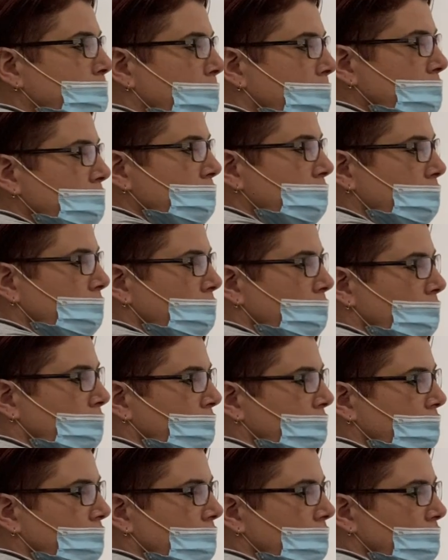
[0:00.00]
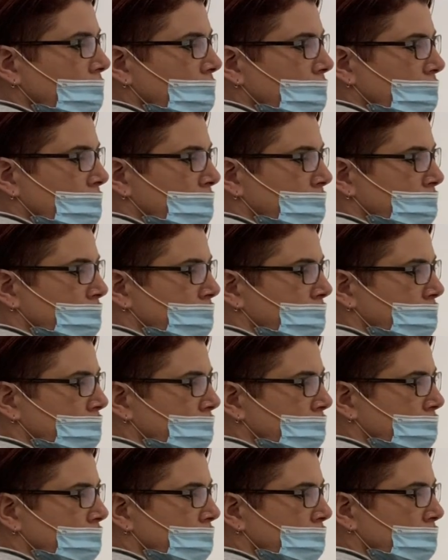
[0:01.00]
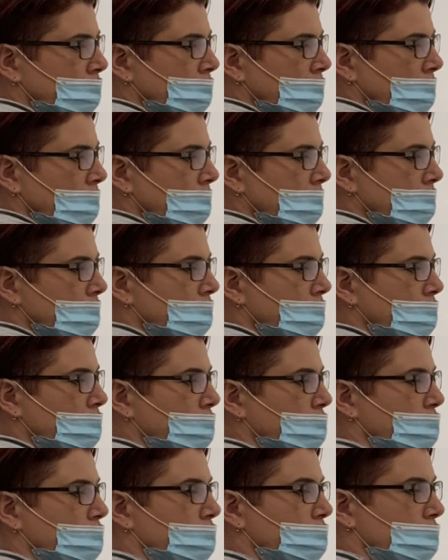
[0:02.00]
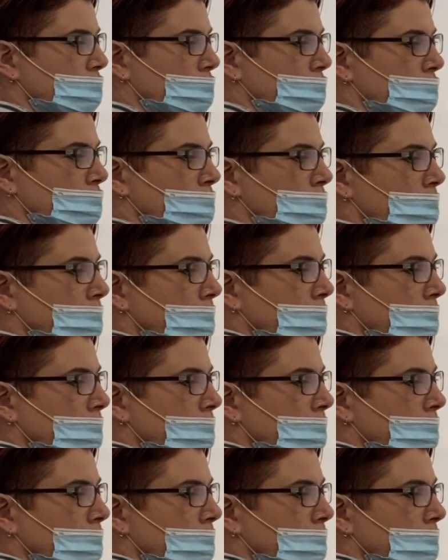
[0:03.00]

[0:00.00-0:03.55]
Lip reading: muscle over here is used to,